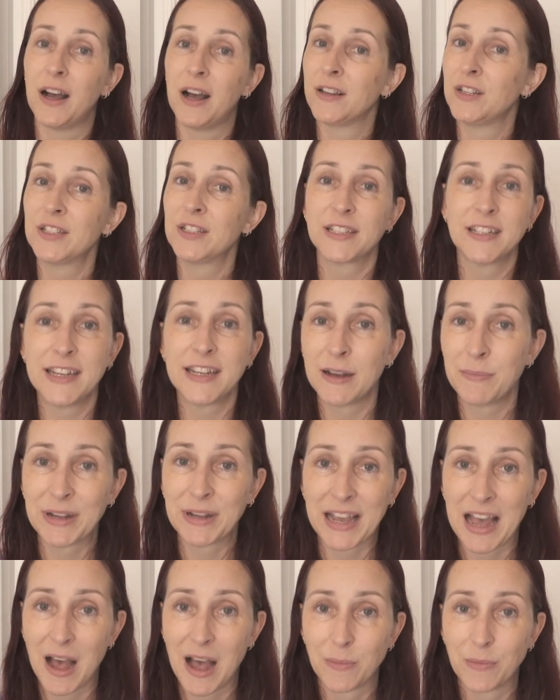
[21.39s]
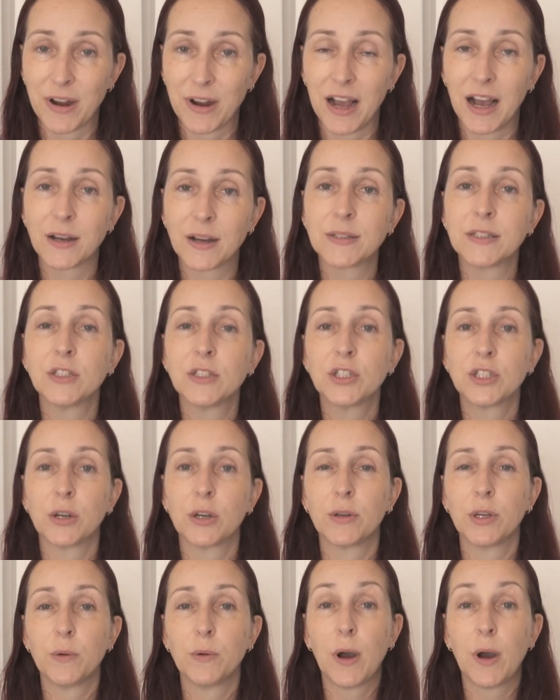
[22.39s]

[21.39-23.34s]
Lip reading: I'm just going to get my camera out and show you